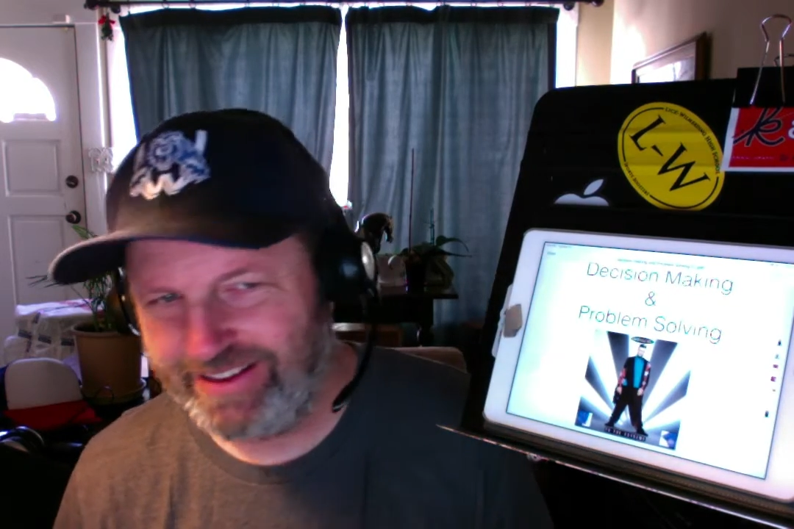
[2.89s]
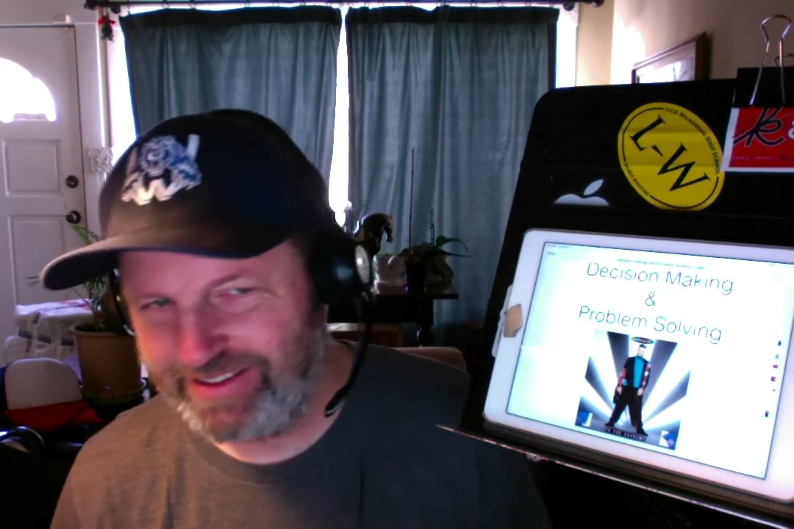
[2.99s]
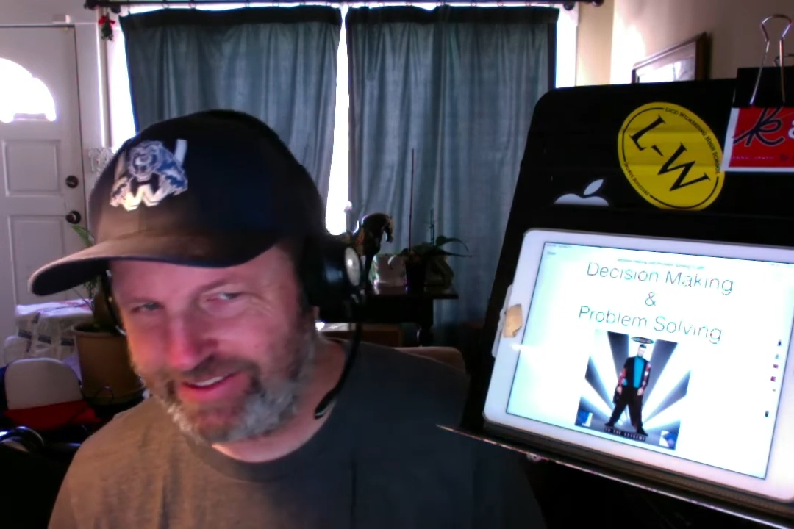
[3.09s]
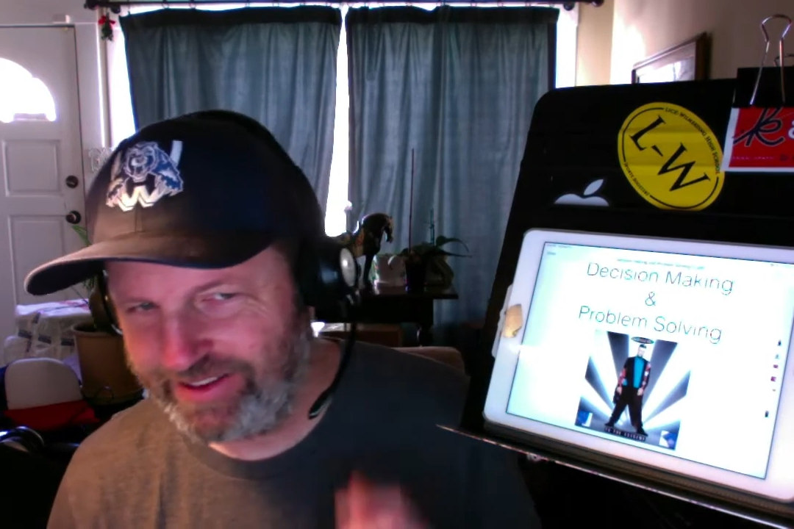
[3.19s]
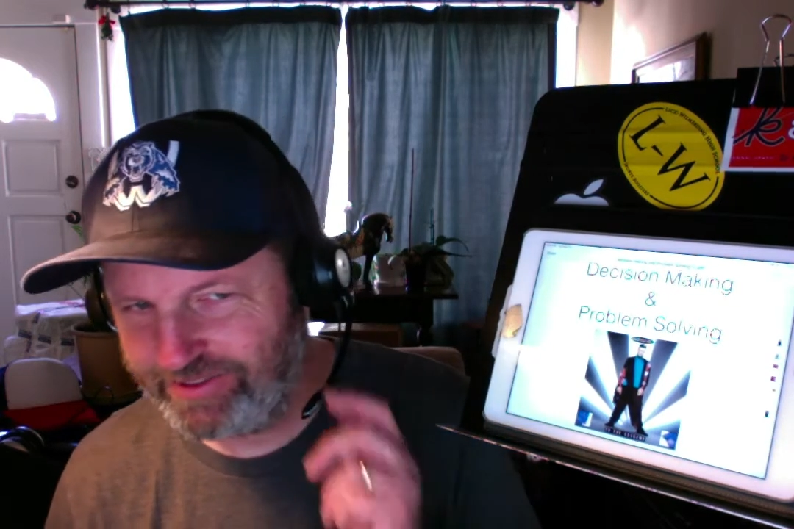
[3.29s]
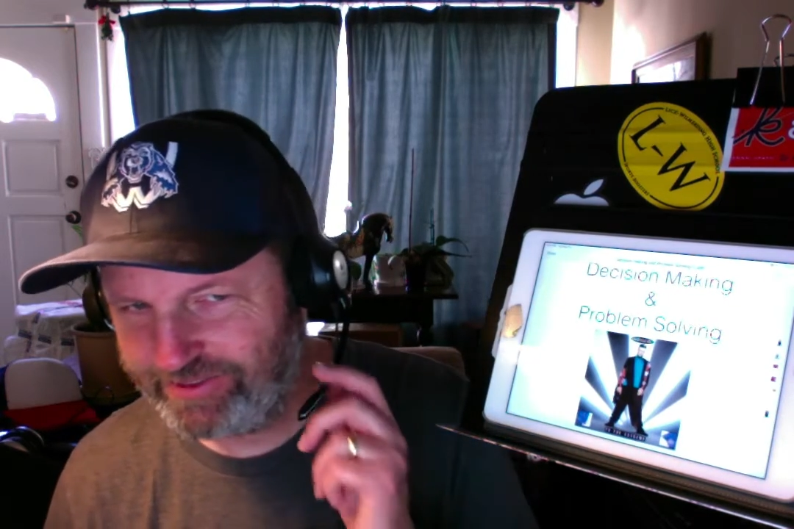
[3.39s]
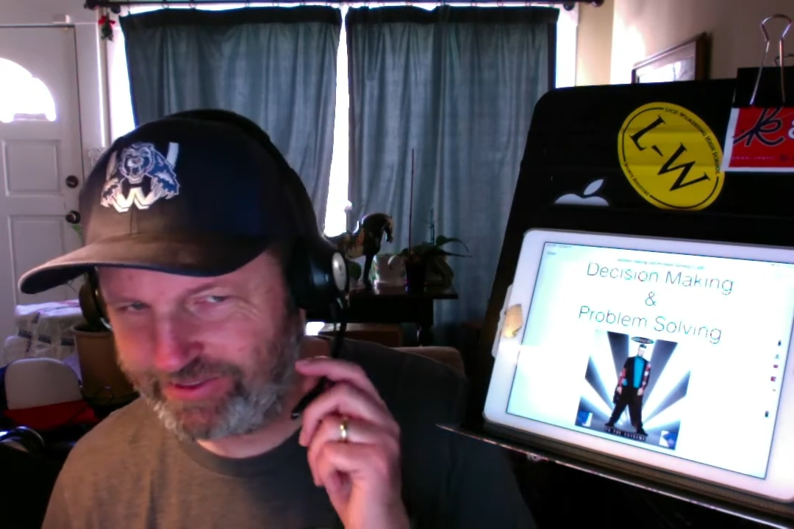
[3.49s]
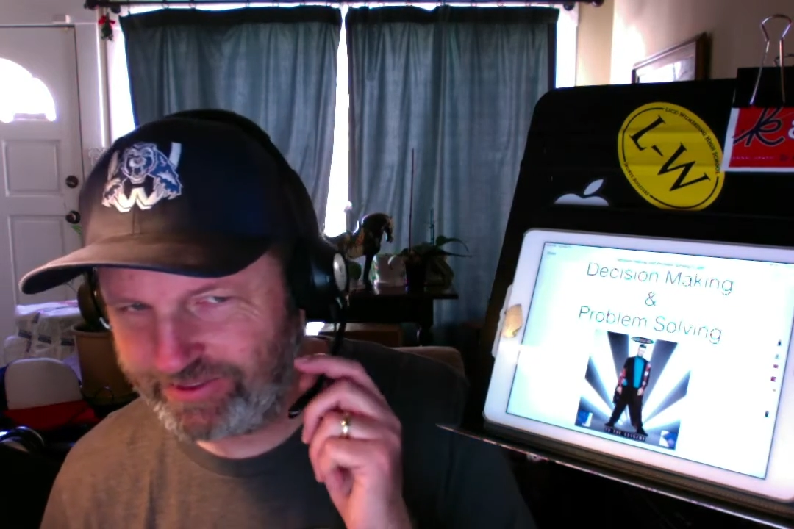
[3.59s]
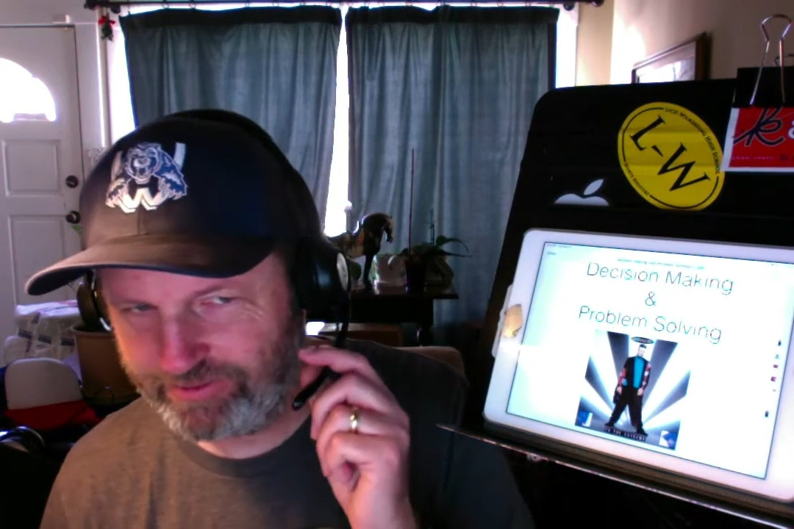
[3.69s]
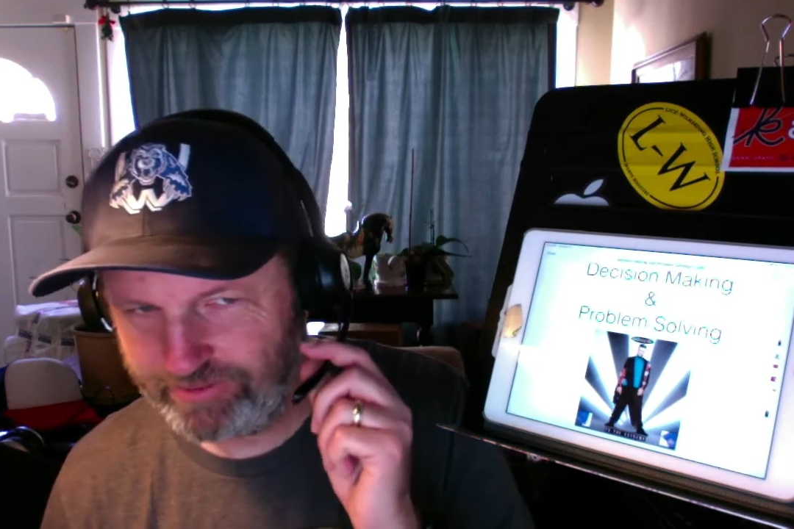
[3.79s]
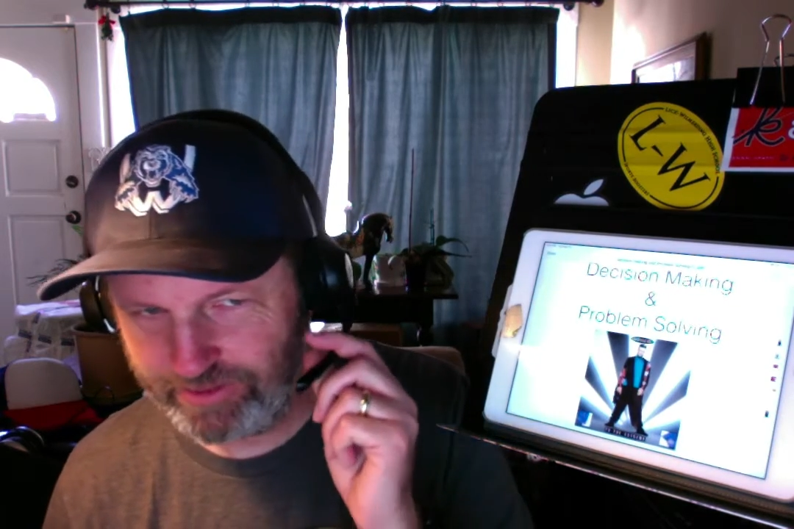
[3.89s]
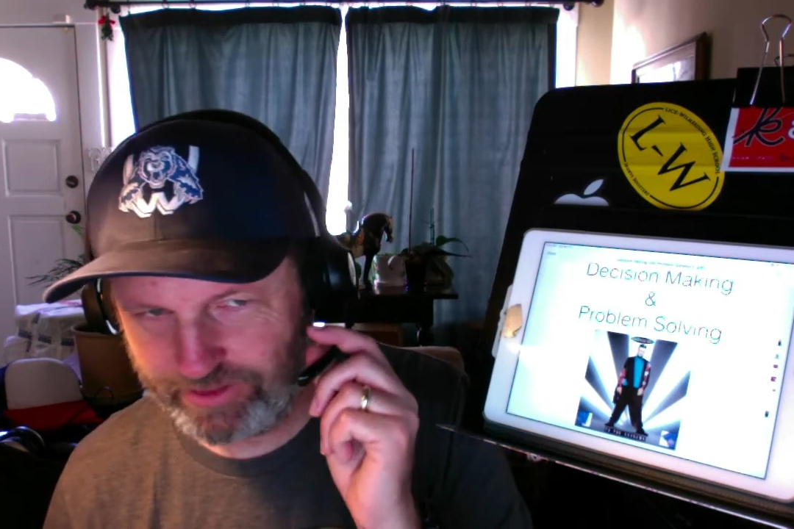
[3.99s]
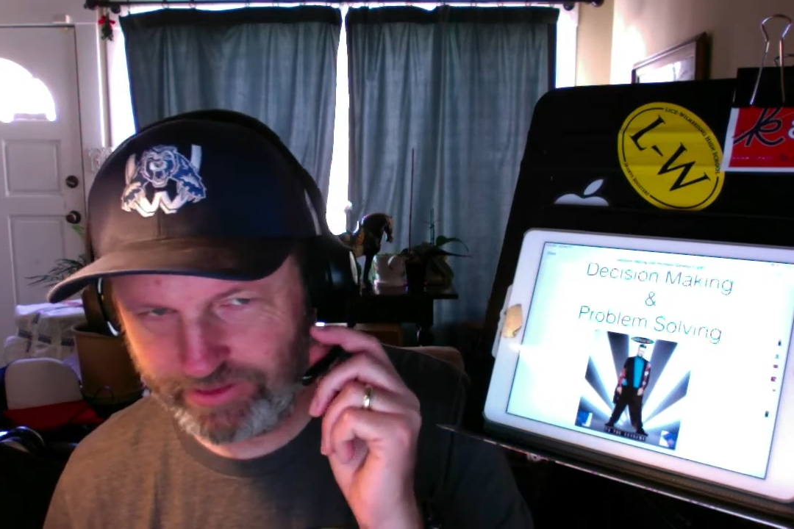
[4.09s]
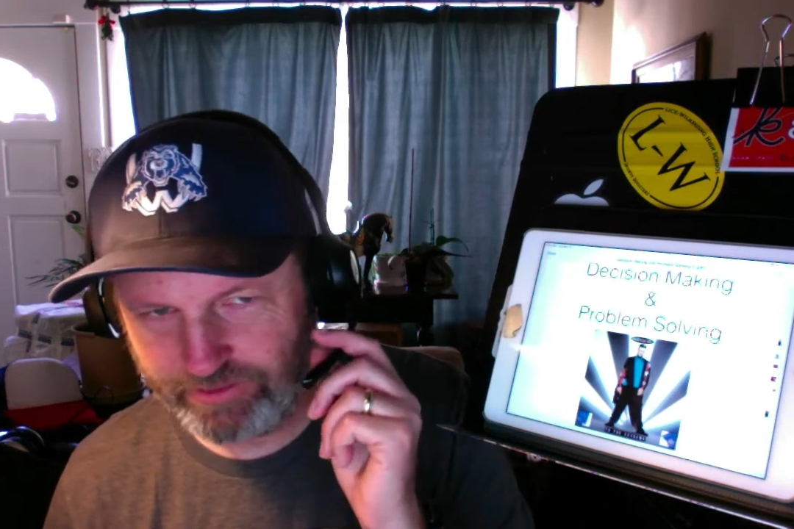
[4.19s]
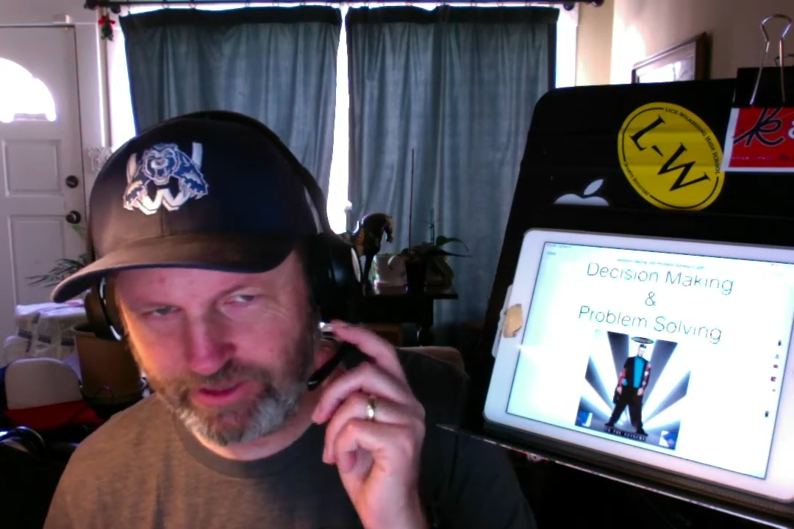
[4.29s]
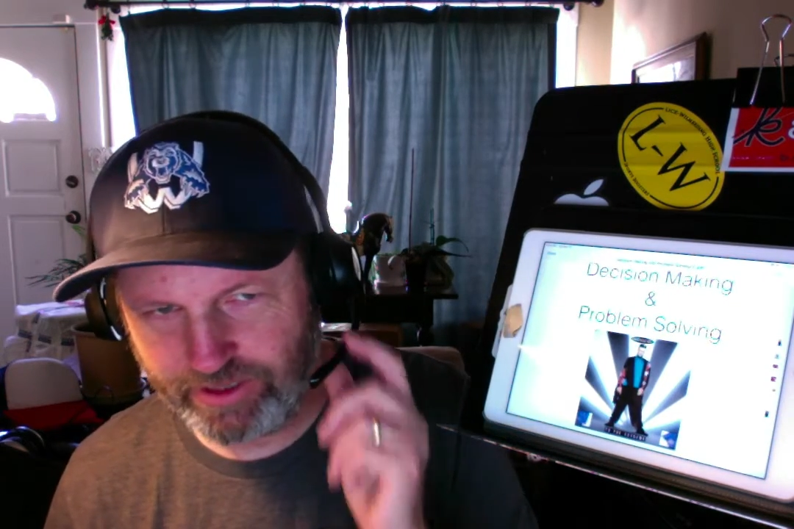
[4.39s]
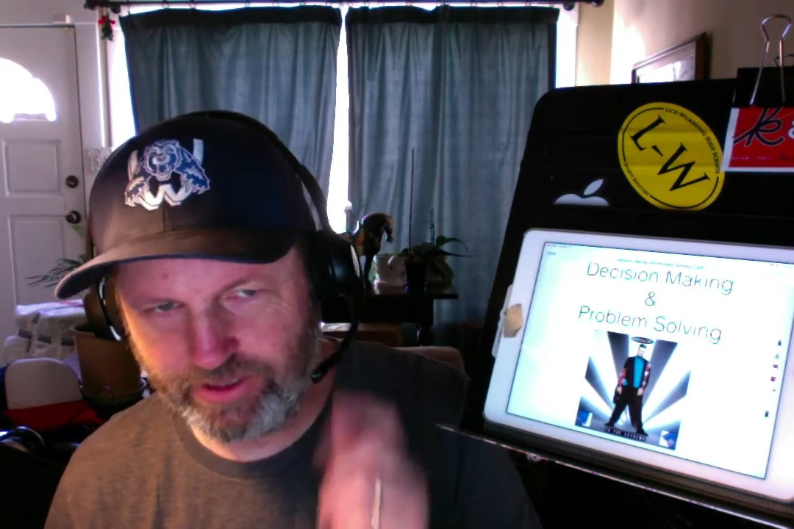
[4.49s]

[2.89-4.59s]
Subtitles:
So we're going